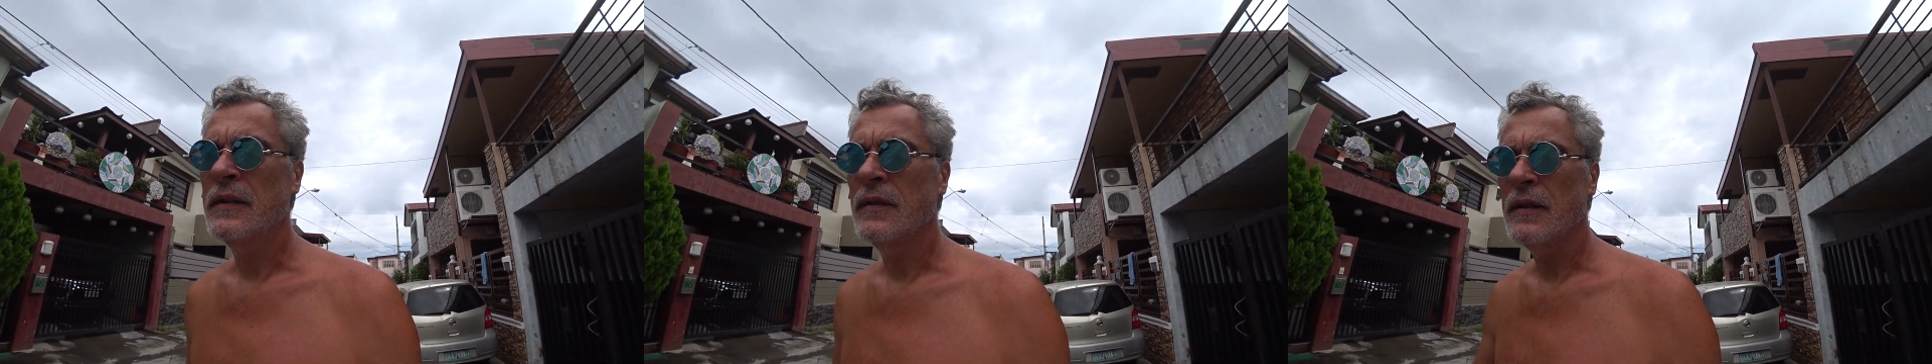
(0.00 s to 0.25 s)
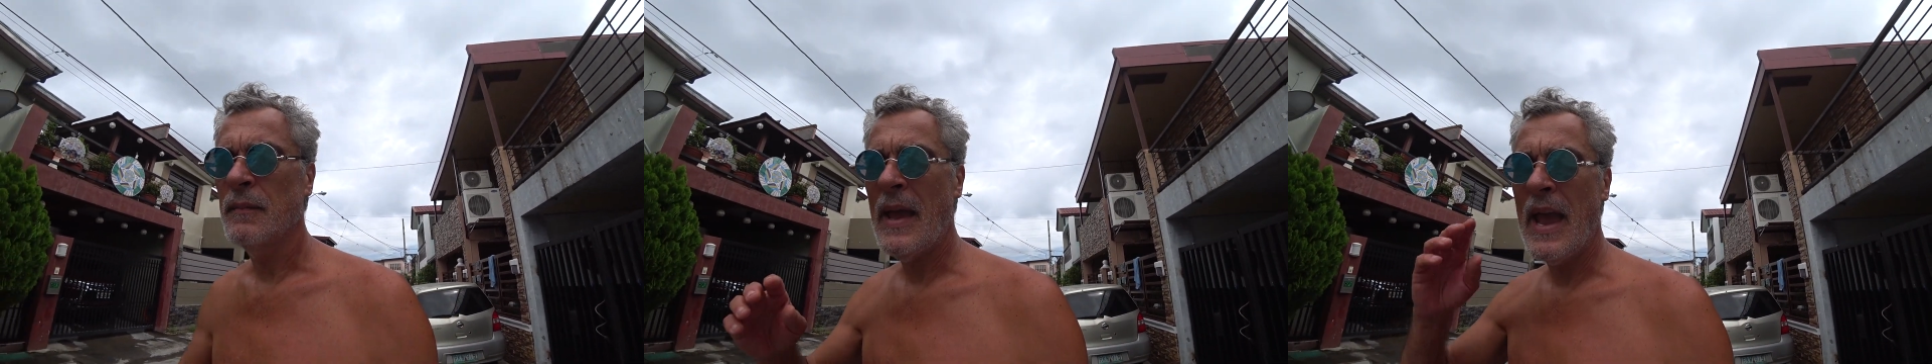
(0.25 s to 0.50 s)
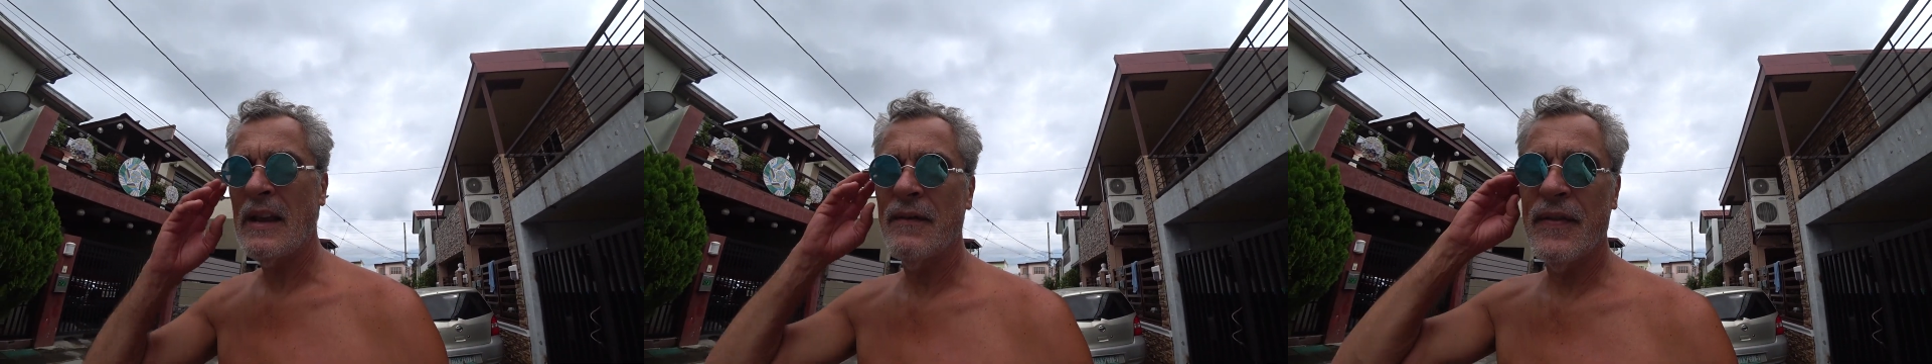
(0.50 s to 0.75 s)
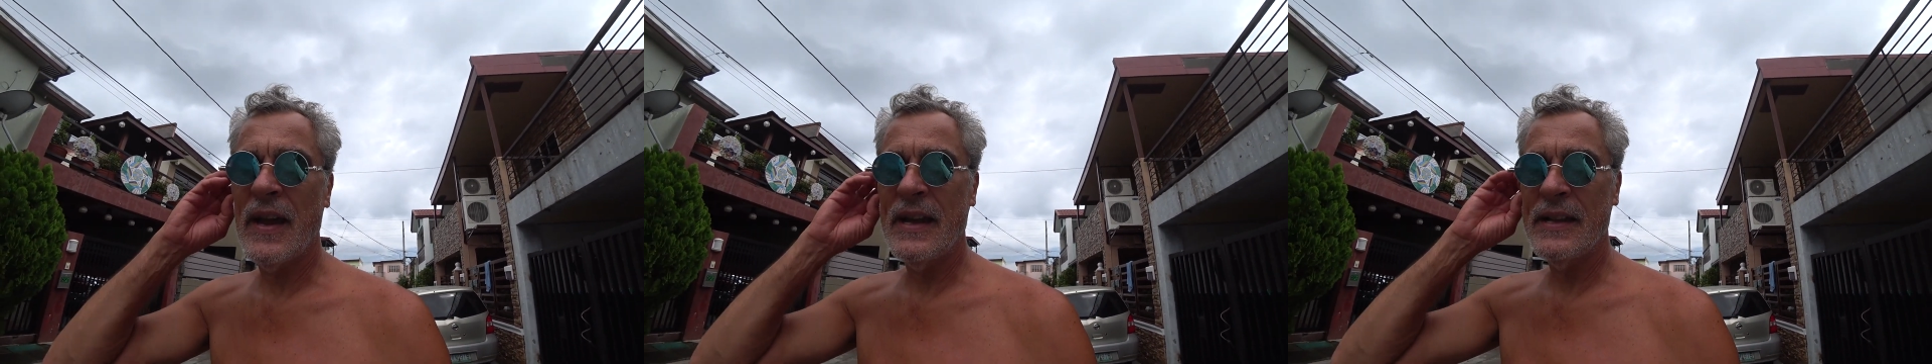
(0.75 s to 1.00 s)
they're
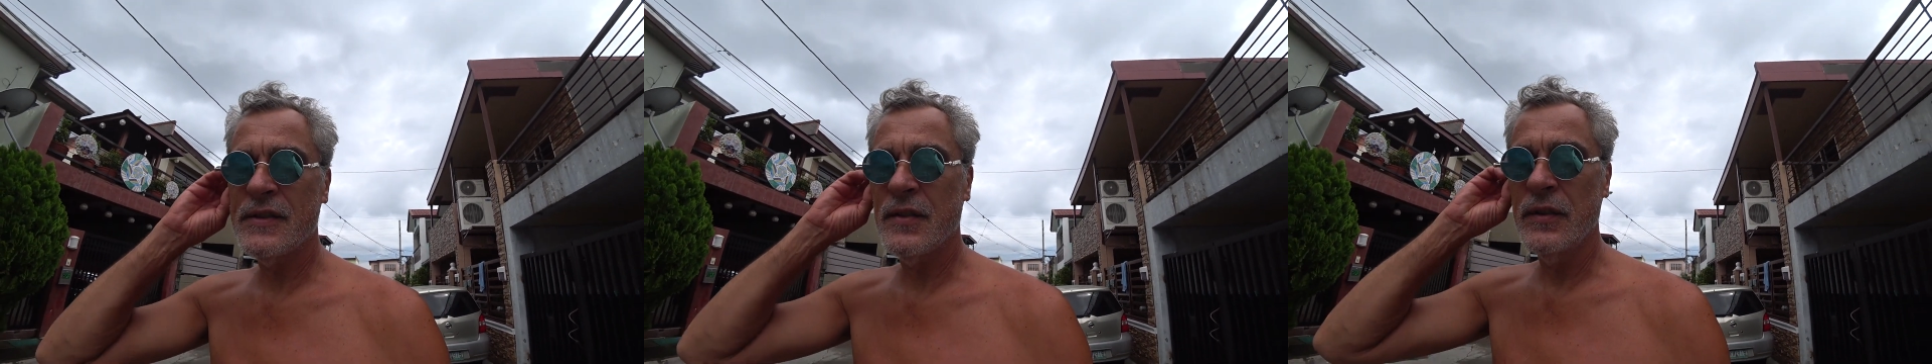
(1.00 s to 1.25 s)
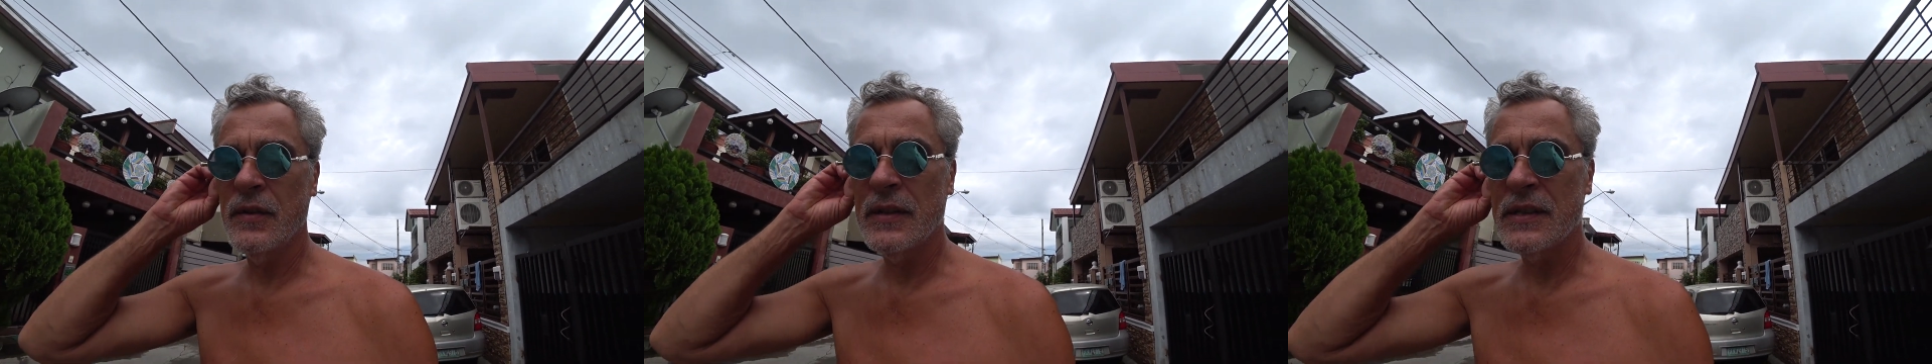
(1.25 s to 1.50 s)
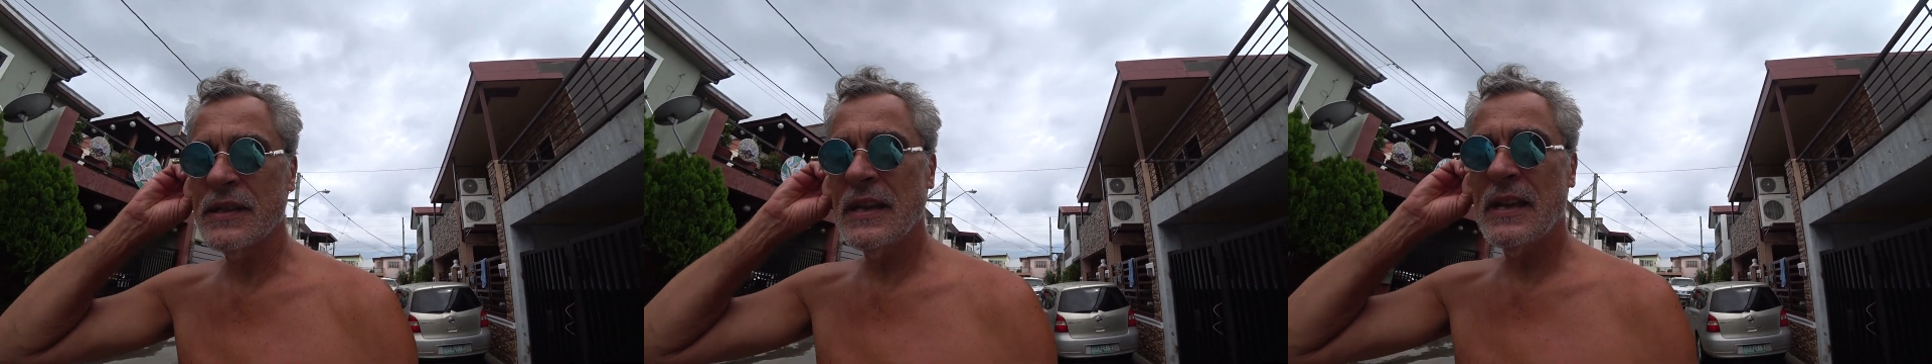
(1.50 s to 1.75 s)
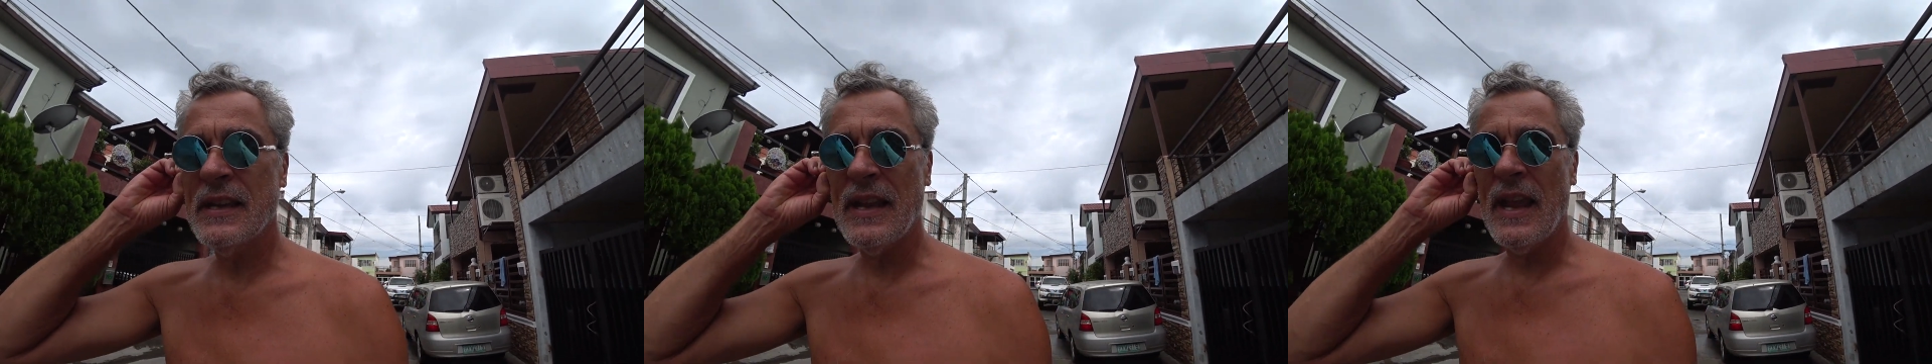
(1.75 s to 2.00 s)
magnifying it so you could see
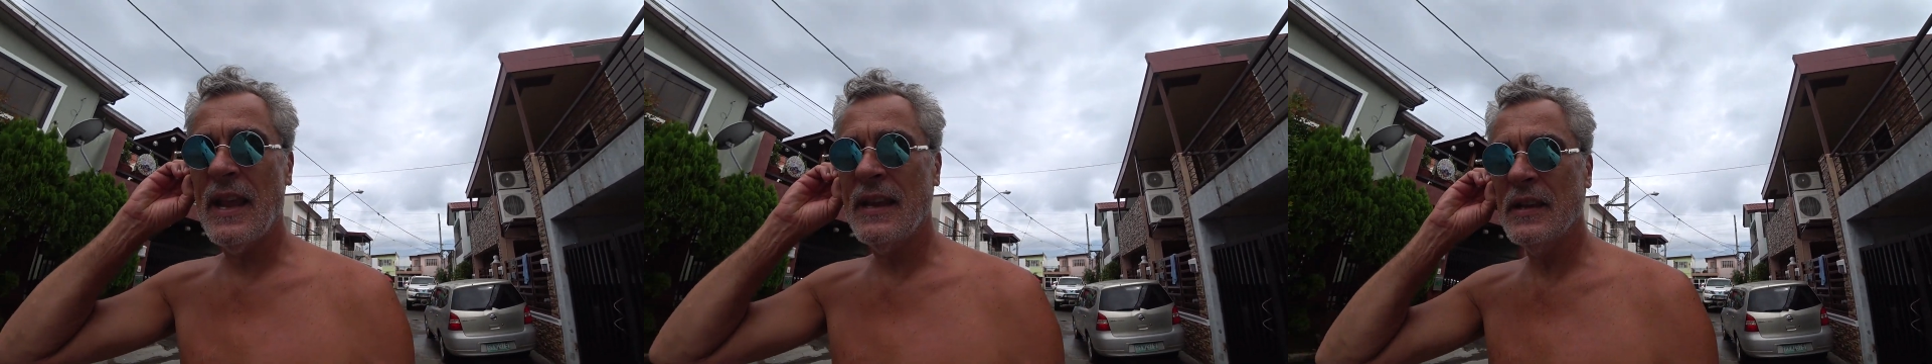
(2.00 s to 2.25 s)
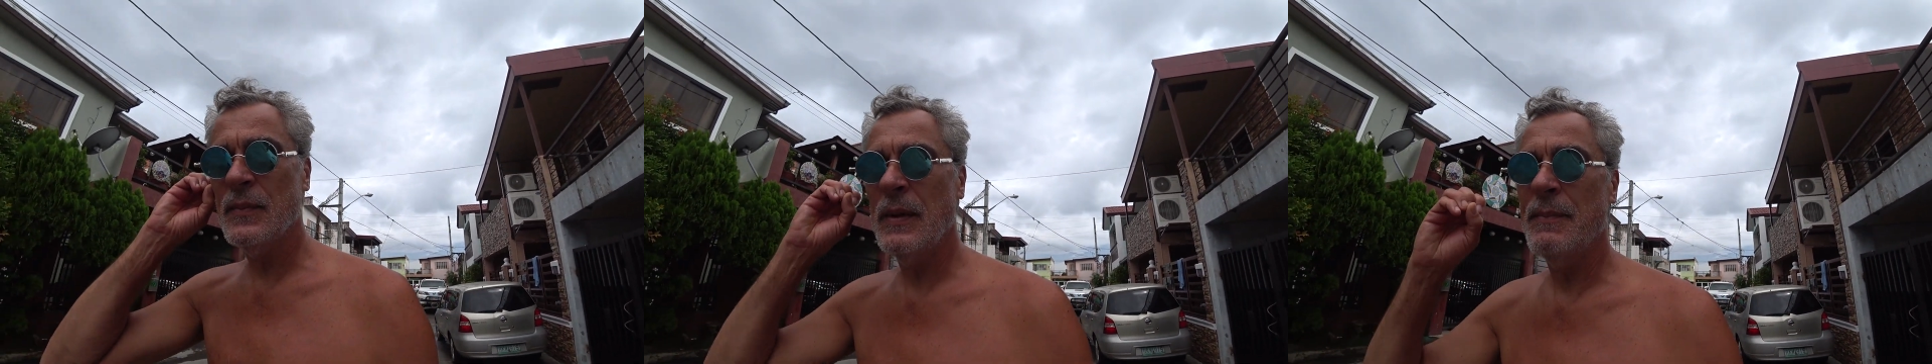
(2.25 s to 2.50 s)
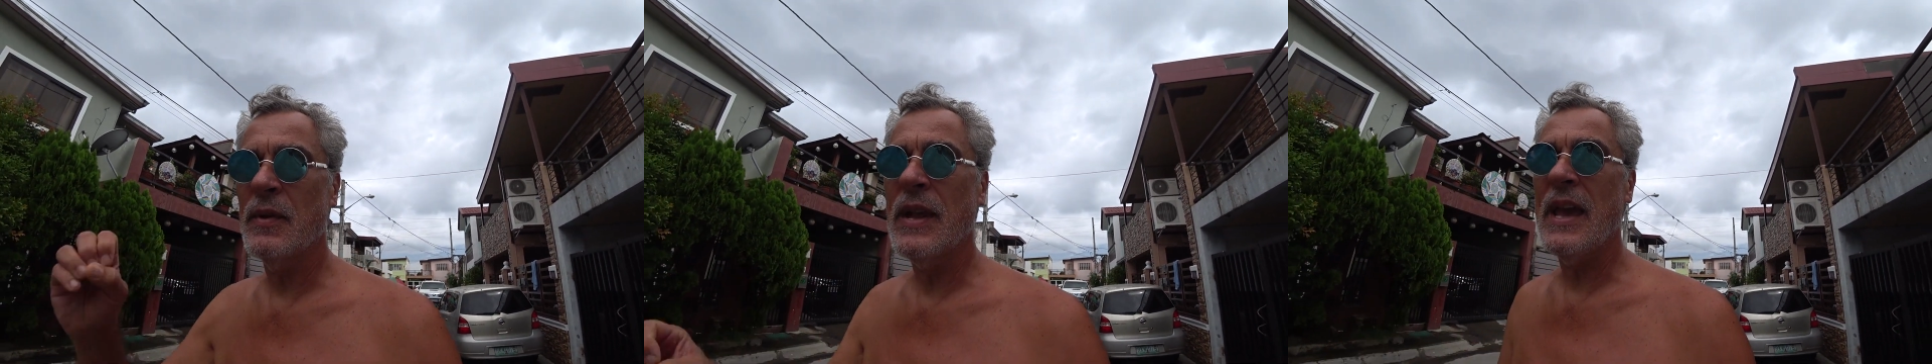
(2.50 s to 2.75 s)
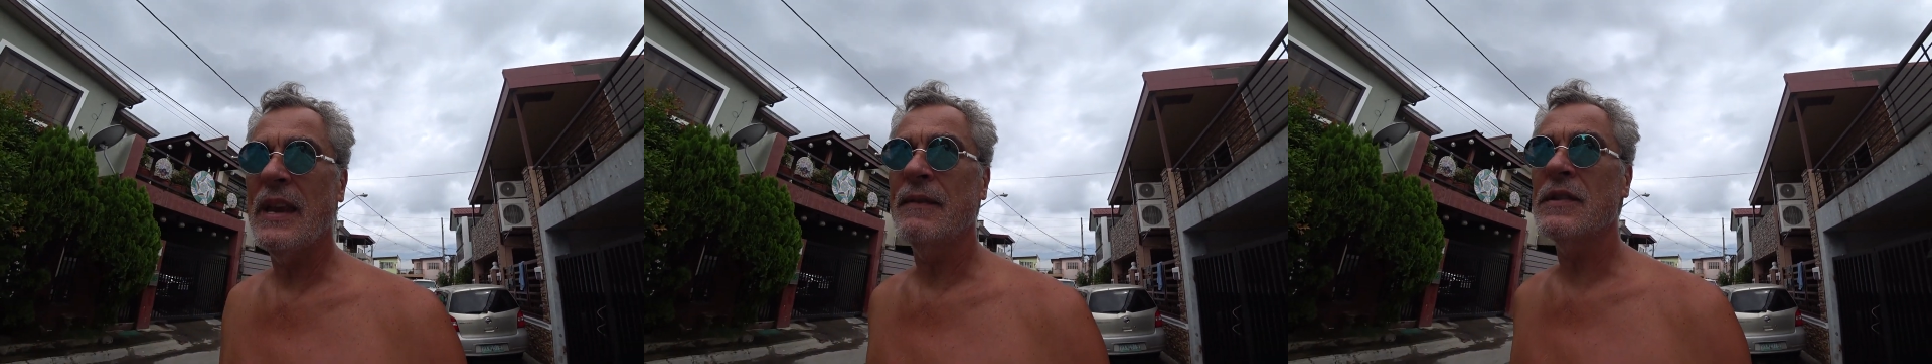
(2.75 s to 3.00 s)
it, and these people
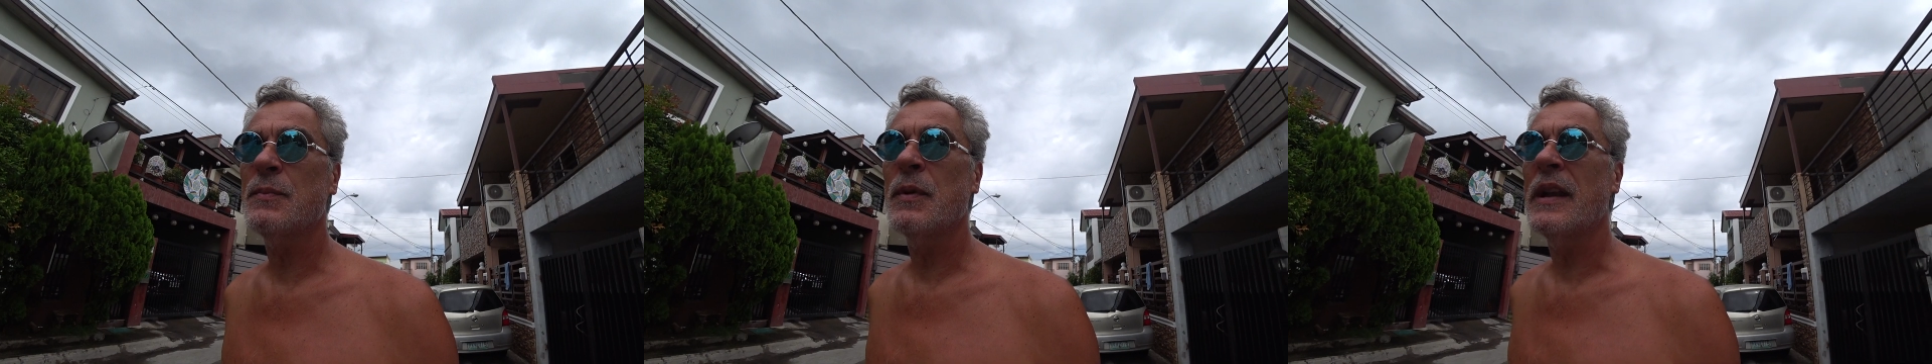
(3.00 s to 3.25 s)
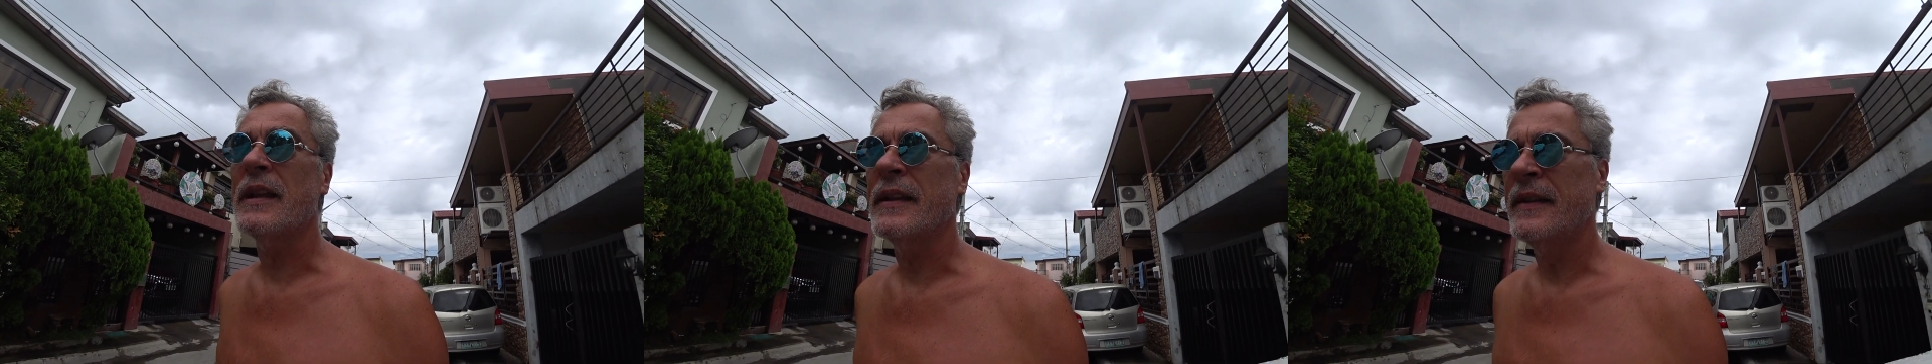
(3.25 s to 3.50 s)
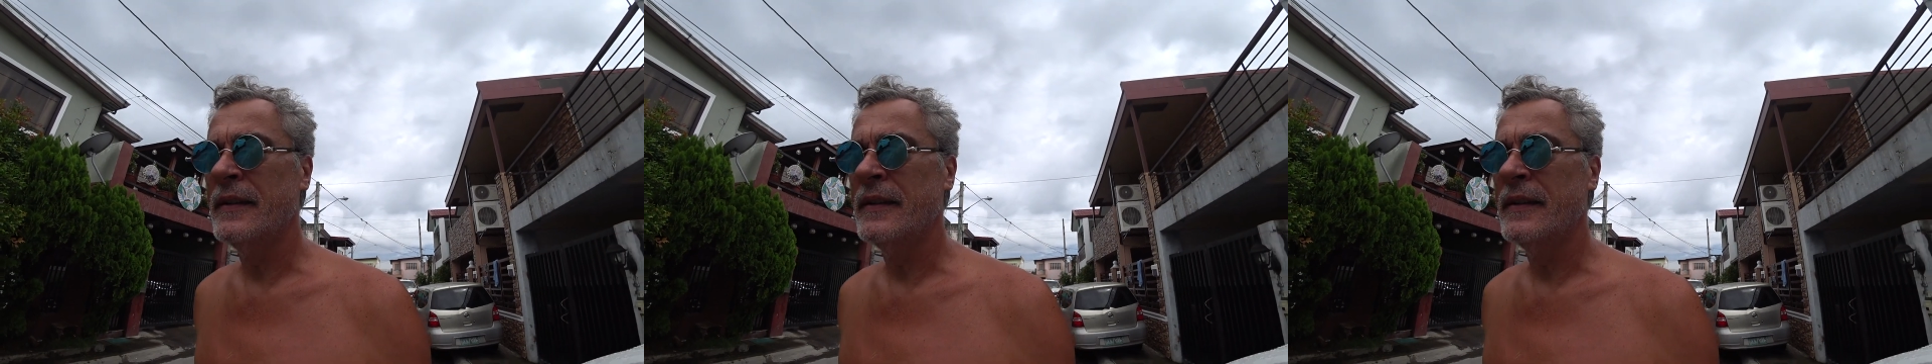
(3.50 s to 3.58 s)
can't even spread it.